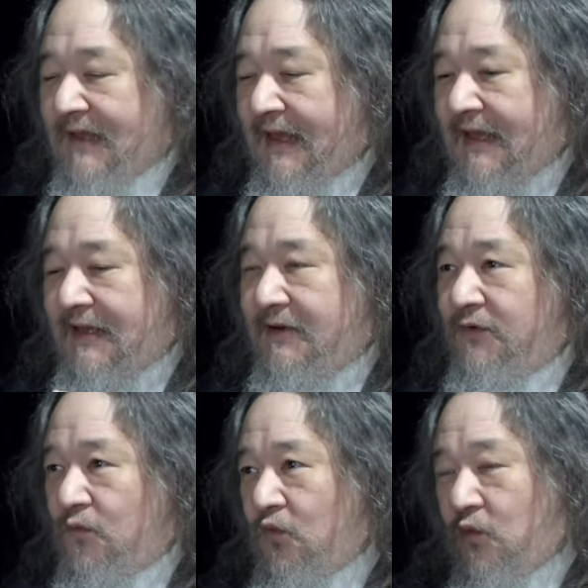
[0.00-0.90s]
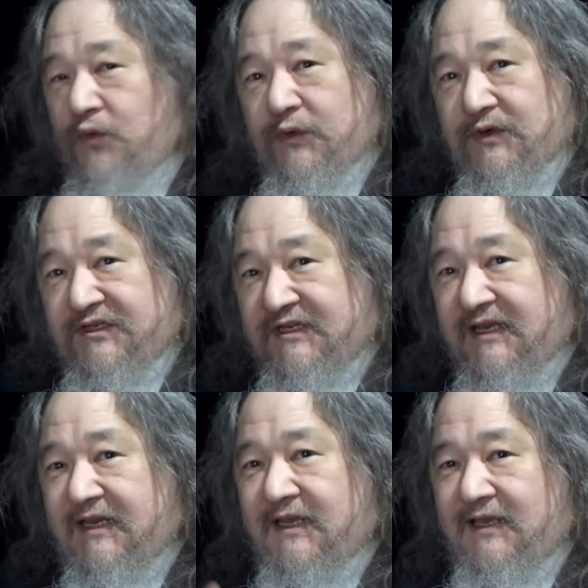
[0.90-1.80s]
And what we were
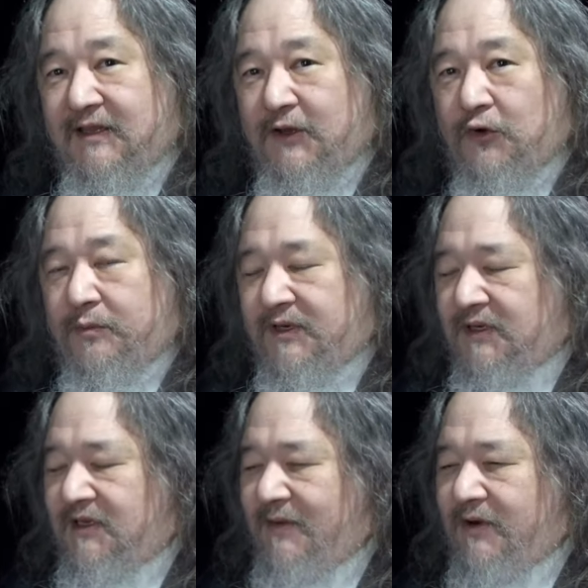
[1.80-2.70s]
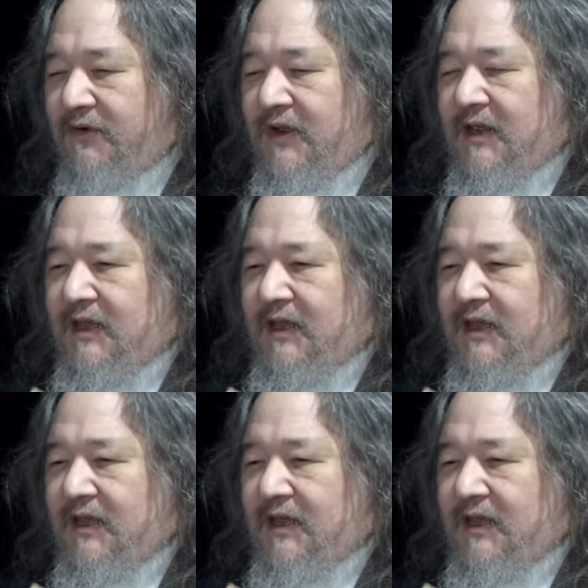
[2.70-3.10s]
seeing in the opening demo